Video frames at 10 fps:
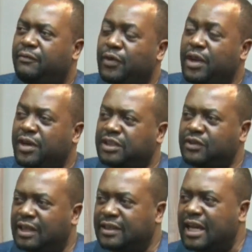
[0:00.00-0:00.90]
for the
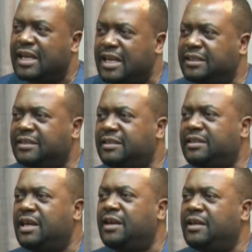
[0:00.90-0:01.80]
restaurants, at least
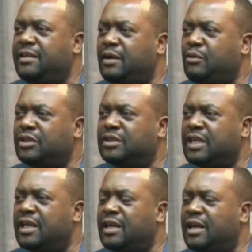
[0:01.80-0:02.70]
there was
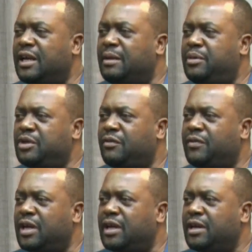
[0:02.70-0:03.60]
a bit
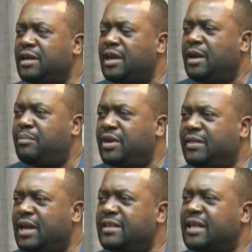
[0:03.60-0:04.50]
of a
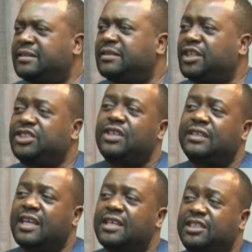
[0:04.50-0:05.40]
breather in that
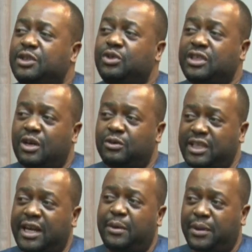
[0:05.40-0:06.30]
restaurants can still sell
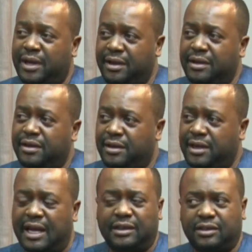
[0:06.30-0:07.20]
takeaway.
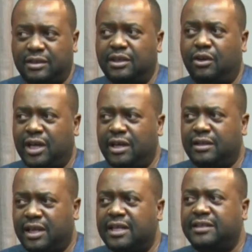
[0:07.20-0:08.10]
Yeah, okay,
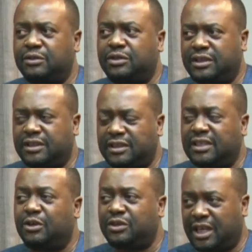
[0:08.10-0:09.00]
they can still
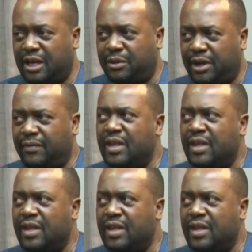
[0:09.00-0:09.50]
sell takeaway.